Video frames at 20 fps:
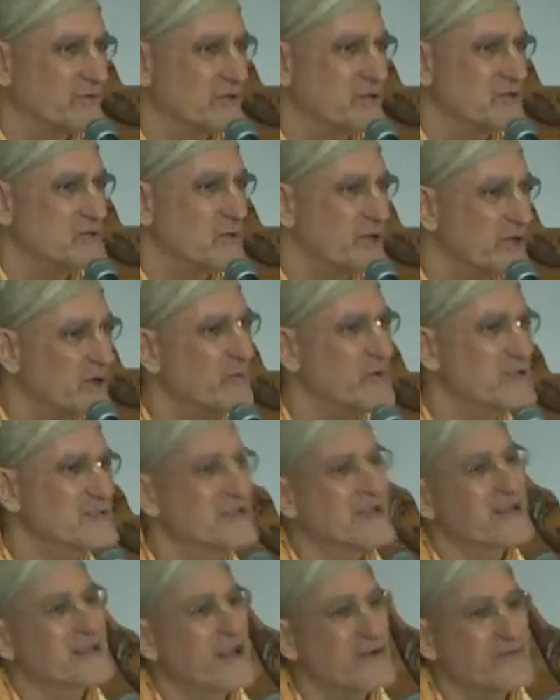because we always
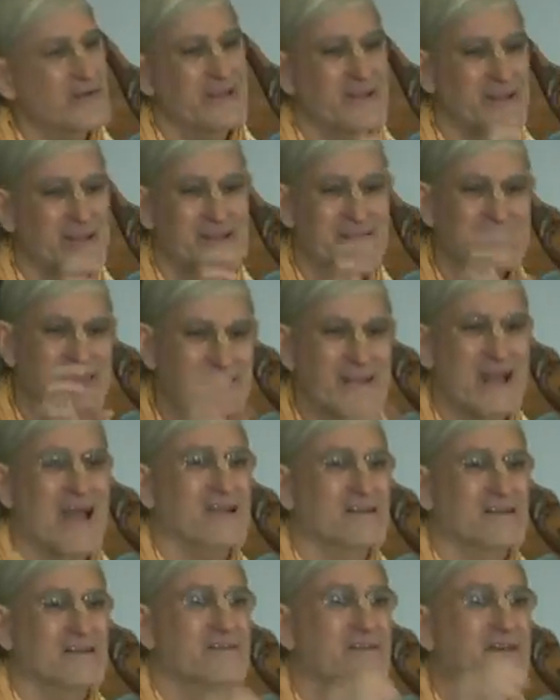take everything, it's the
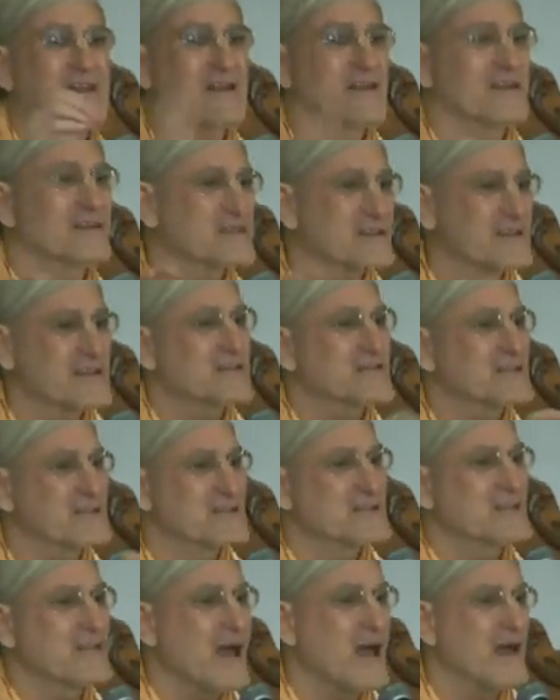activity, it's this,
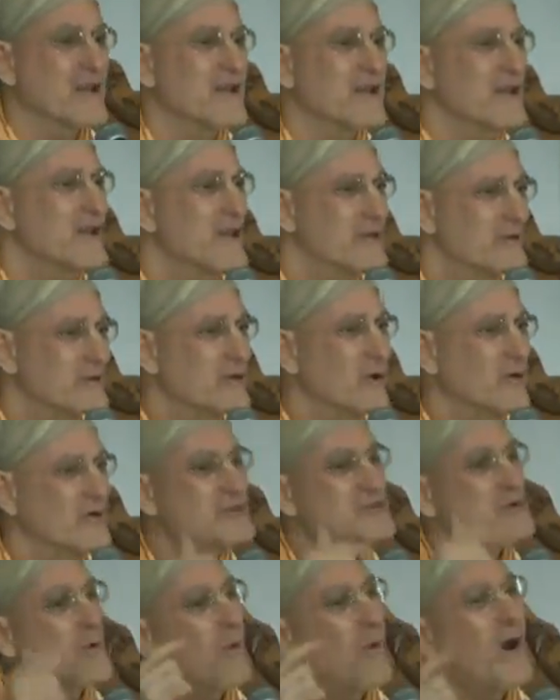it's that. No,
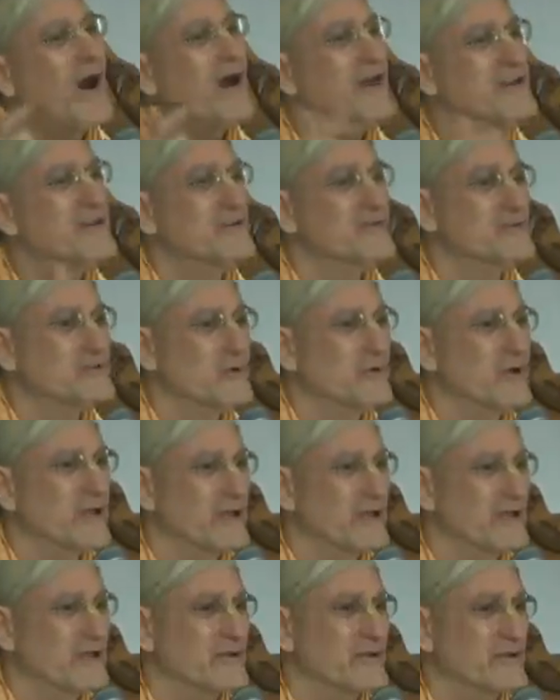it's why you're
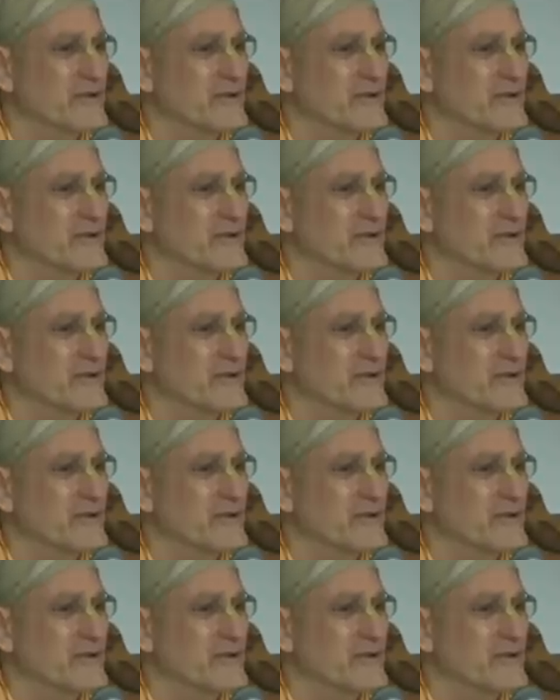doing it.